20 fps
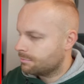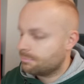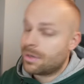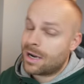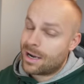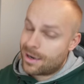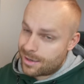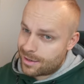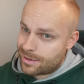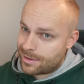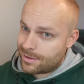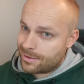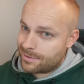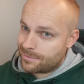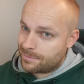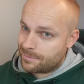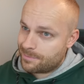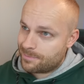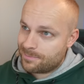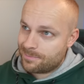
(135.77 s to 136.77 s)
Park.
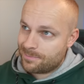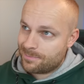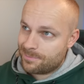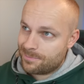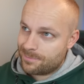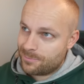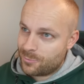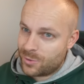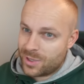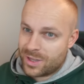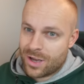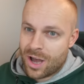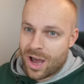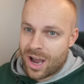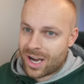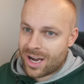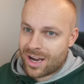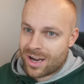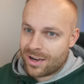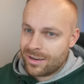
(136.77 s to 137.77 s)
With
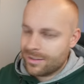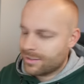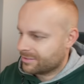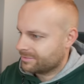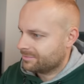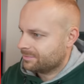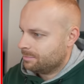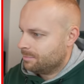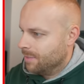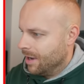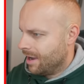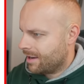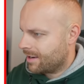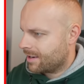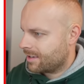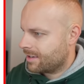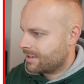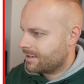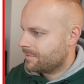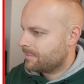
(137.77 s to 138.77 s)
r.
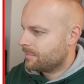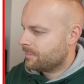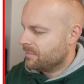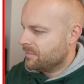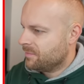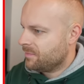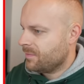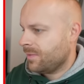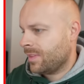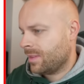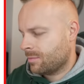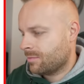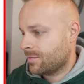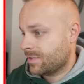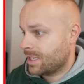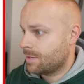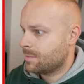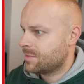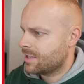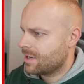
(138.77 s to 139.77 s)
Park.
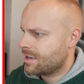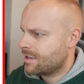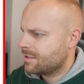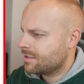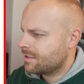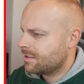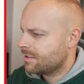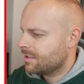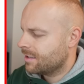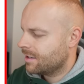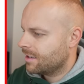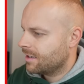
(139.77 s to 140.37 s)
Same as ours.